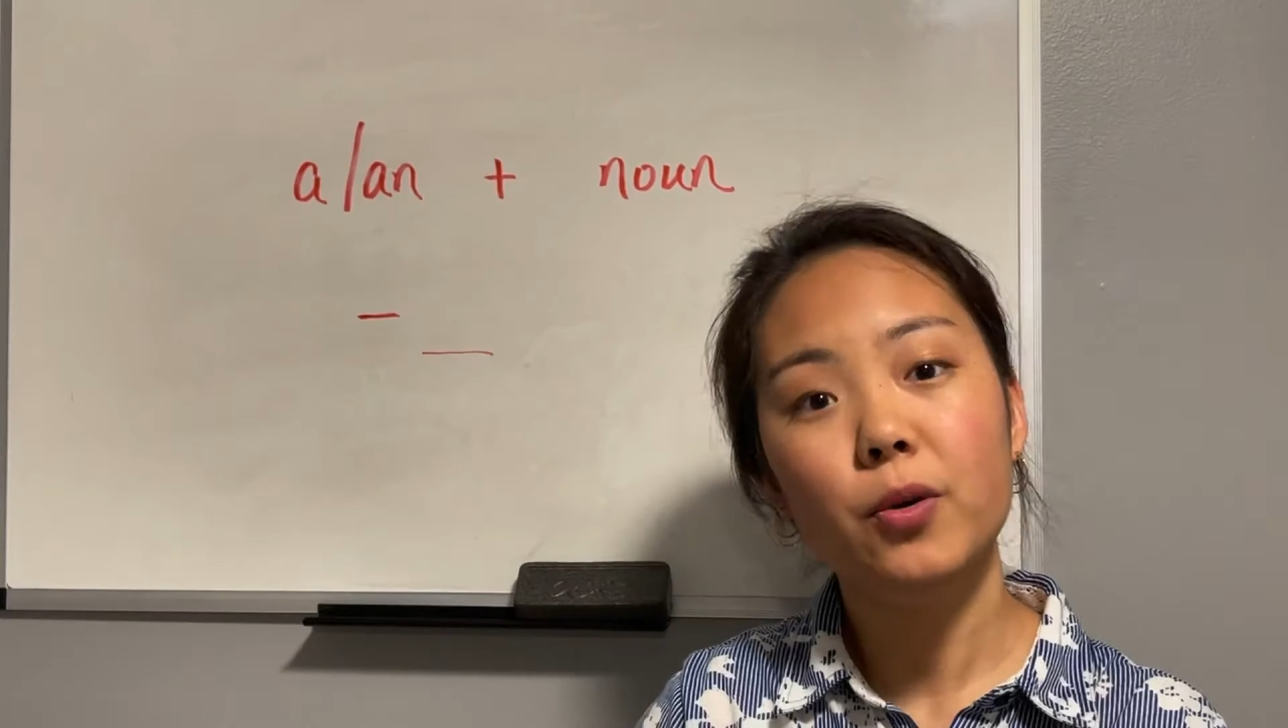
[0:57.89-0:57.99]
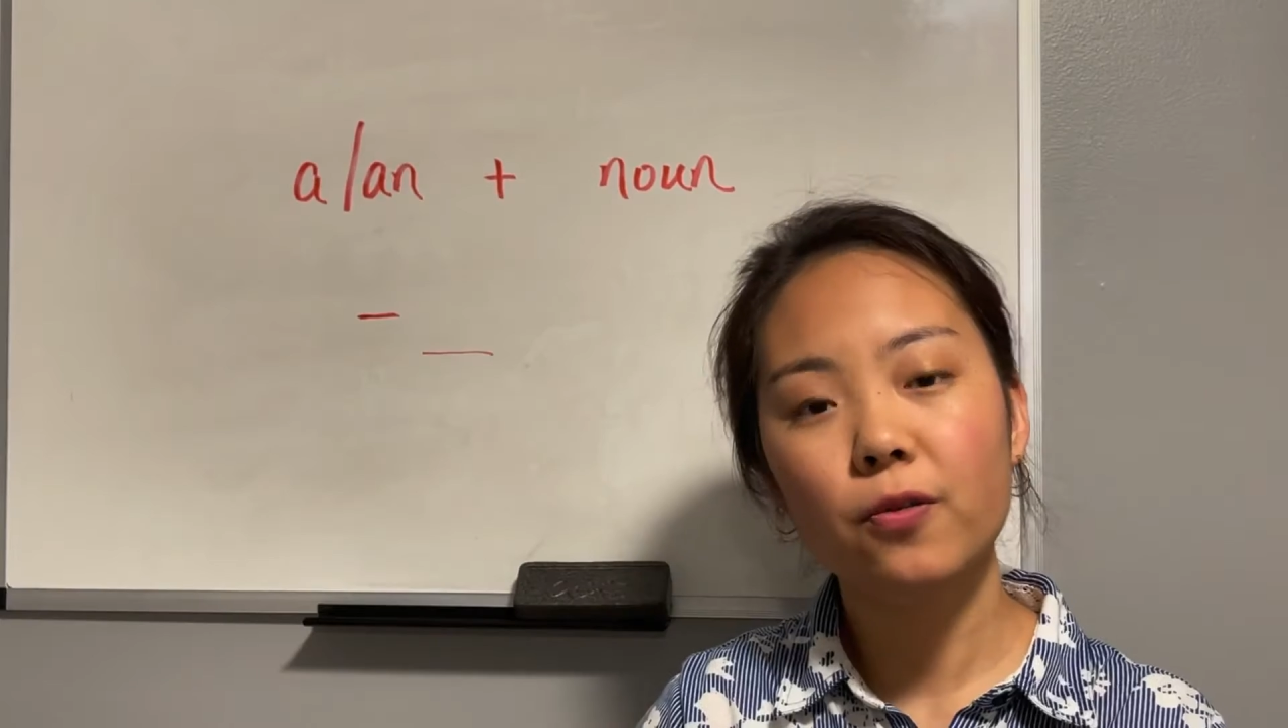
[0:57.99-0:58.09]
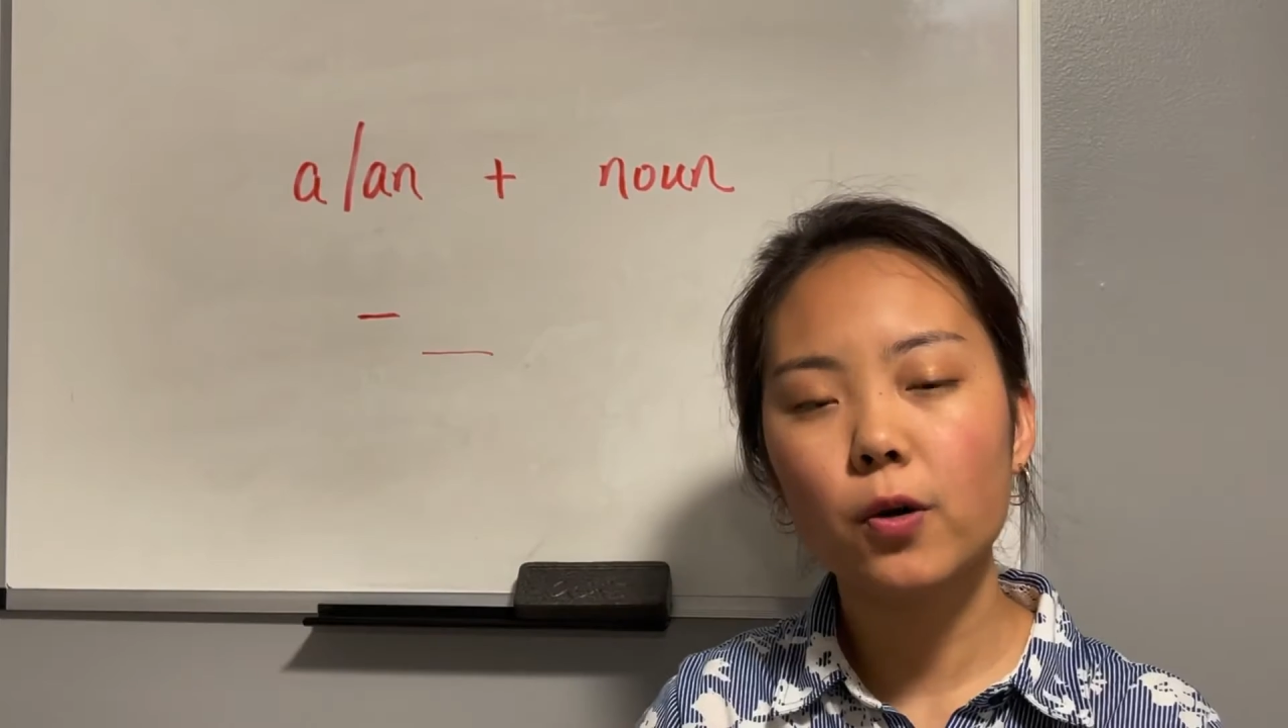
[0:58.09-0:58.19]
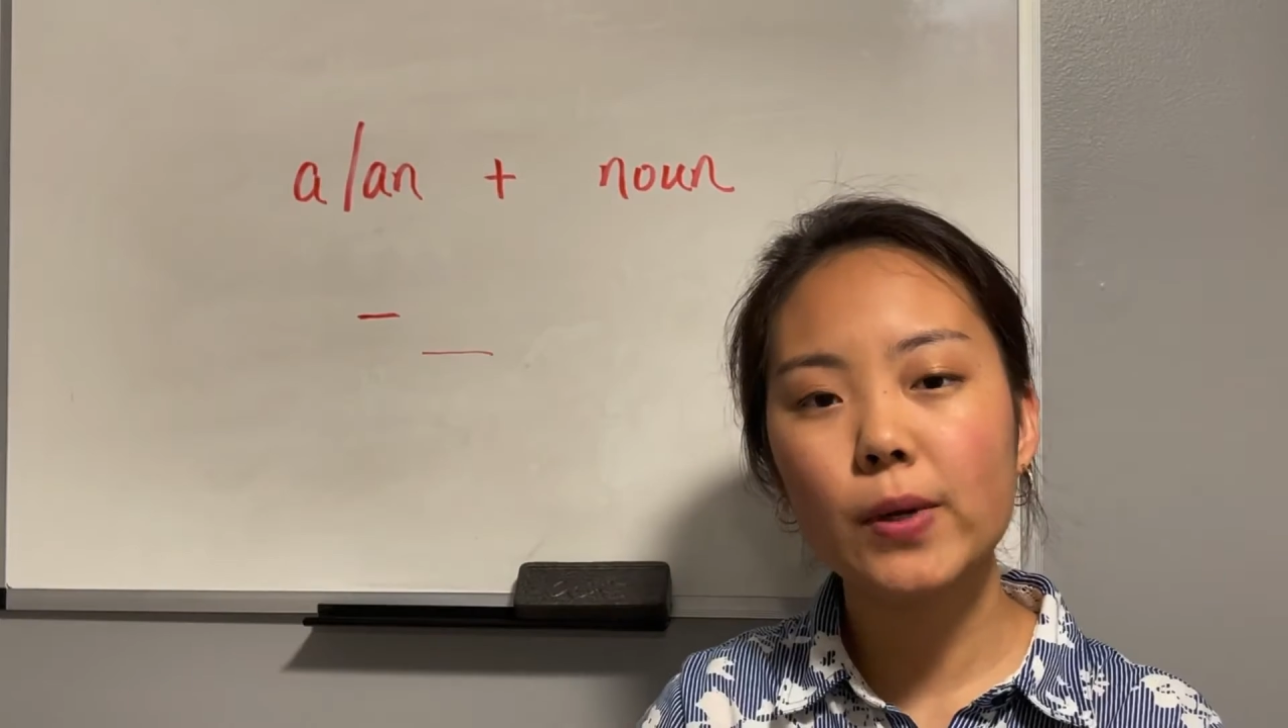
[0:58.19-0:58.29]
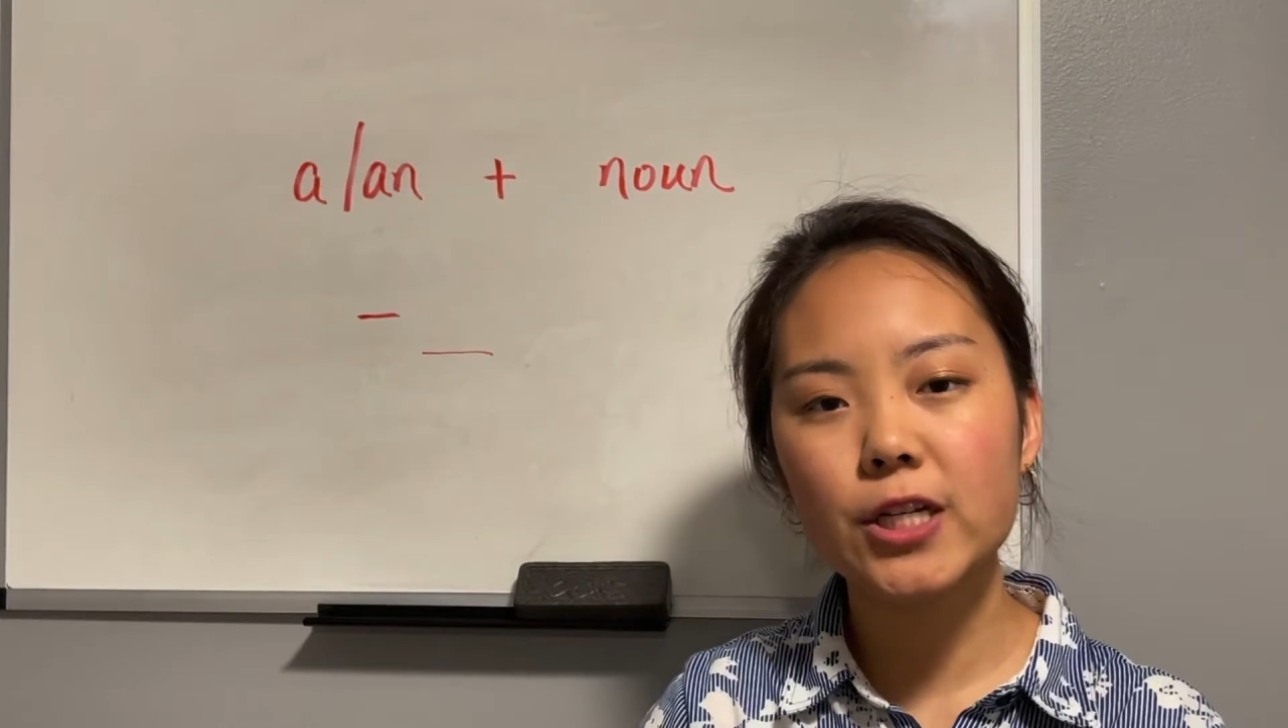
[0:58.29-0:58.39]

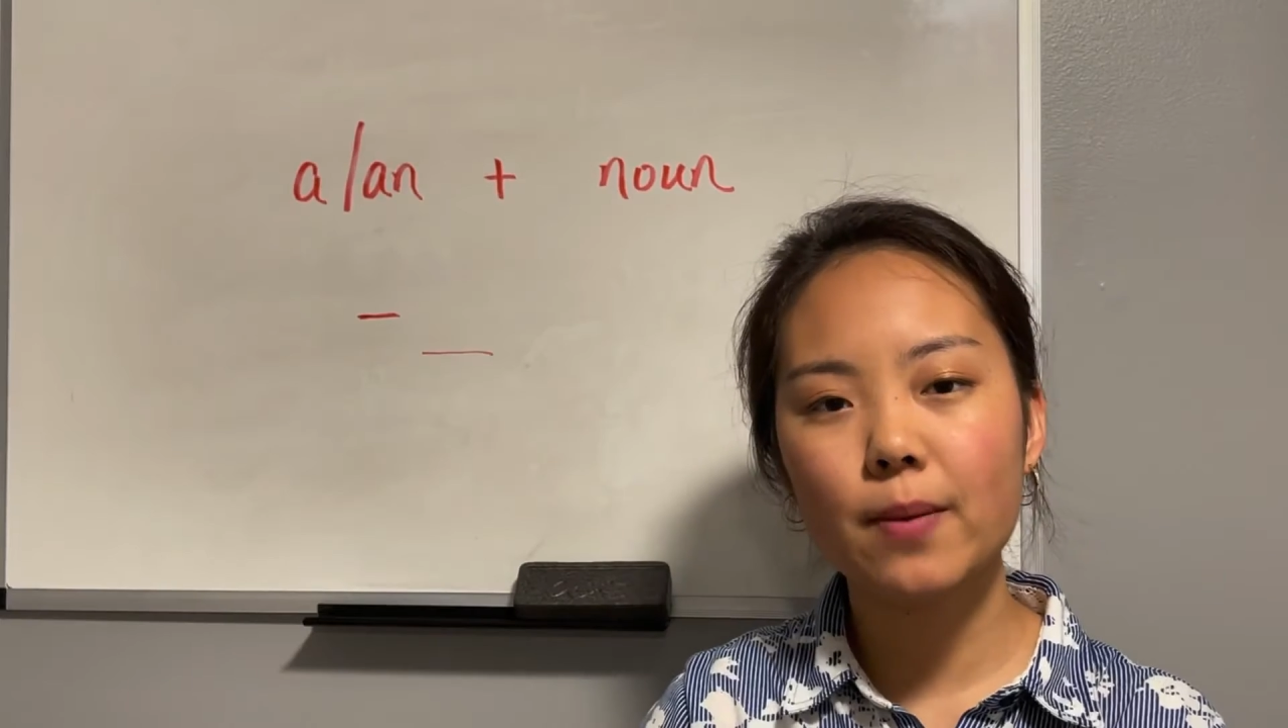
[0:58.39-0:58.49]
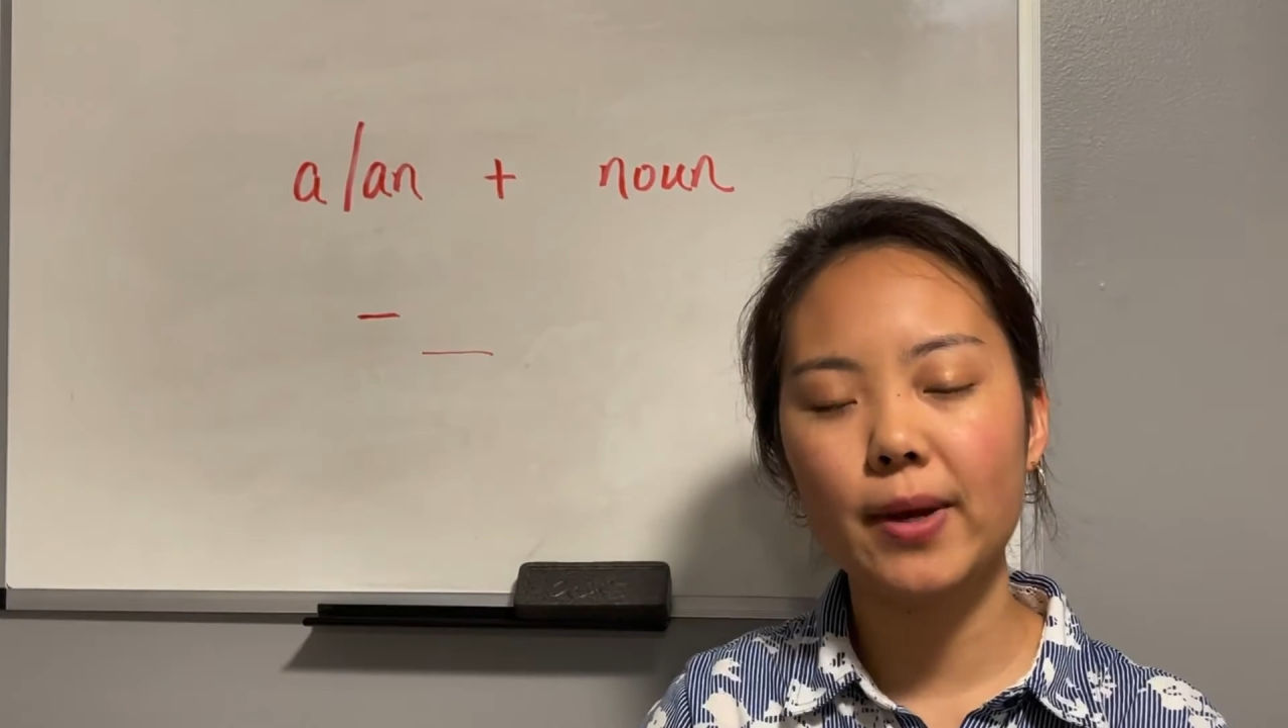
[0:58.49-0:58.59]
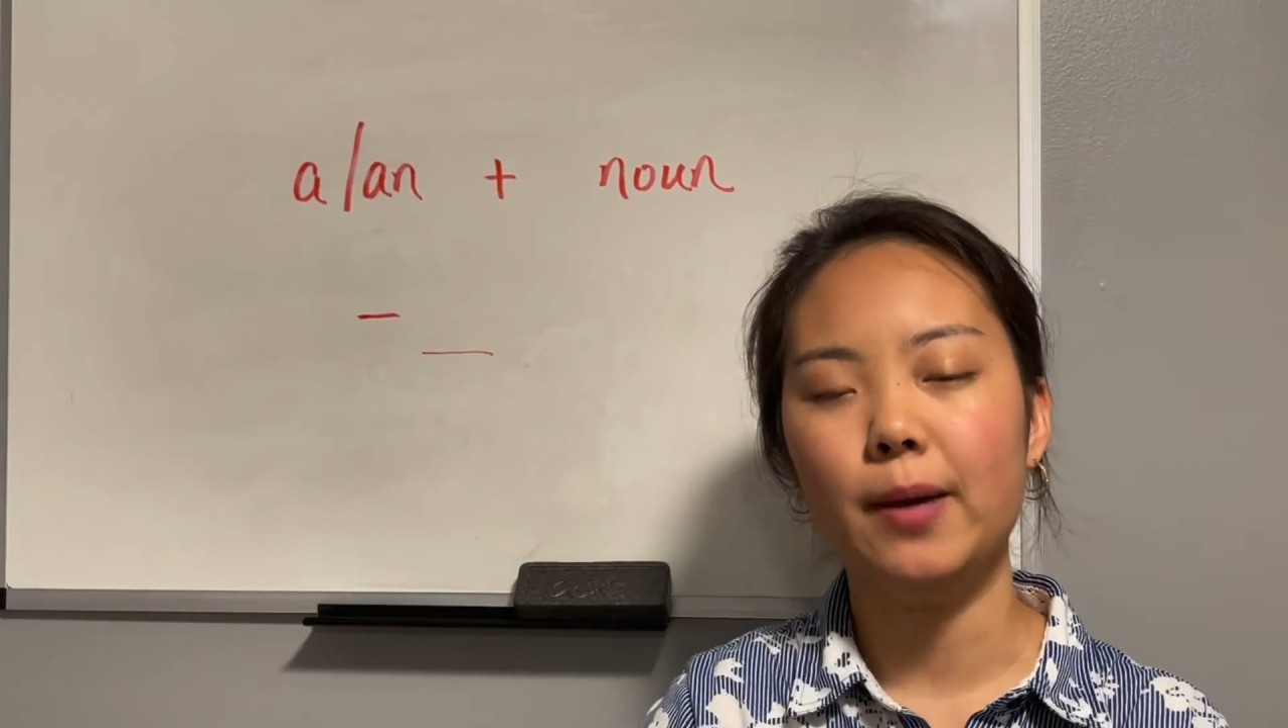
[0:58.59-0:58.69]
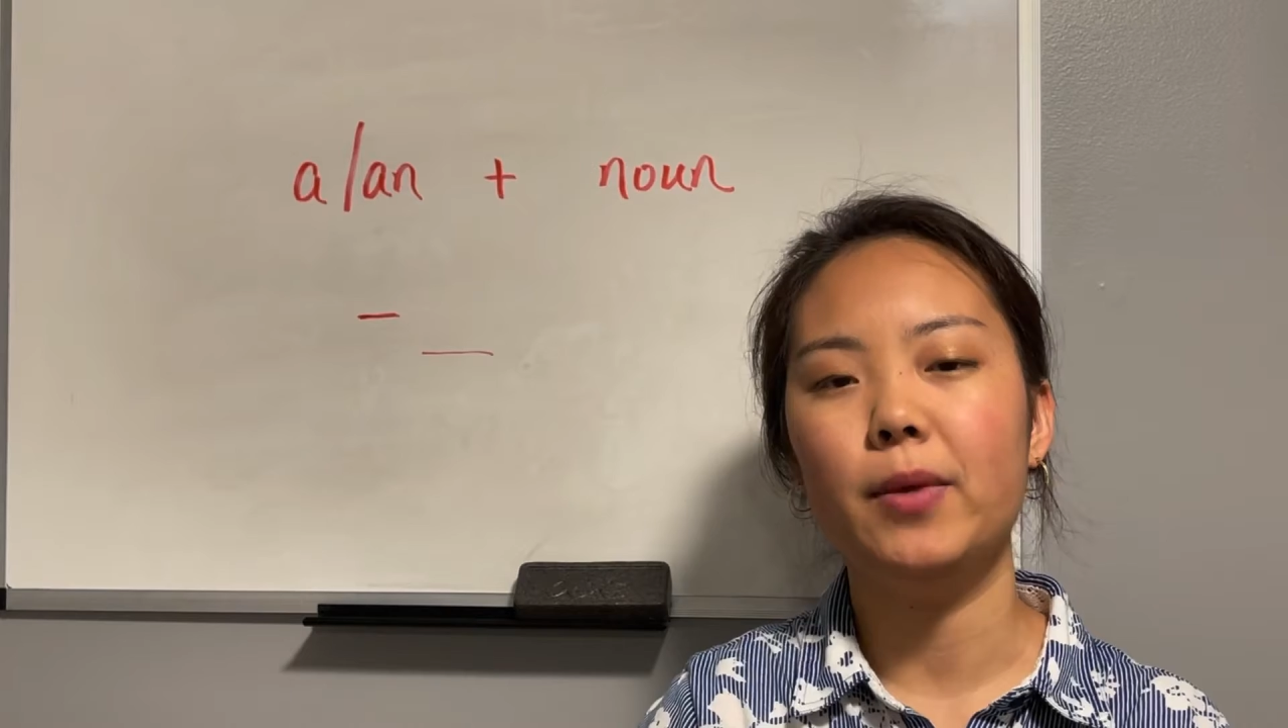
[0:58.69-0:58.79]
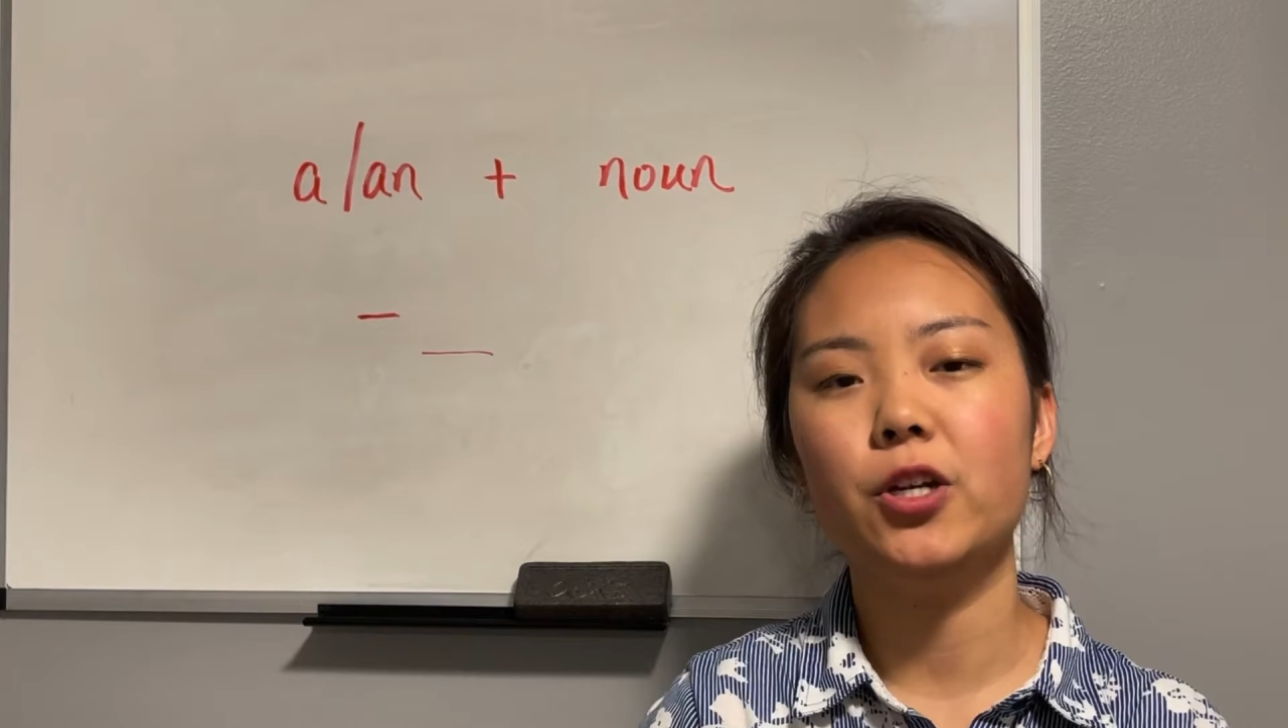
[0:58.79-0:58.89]
Before we jump in,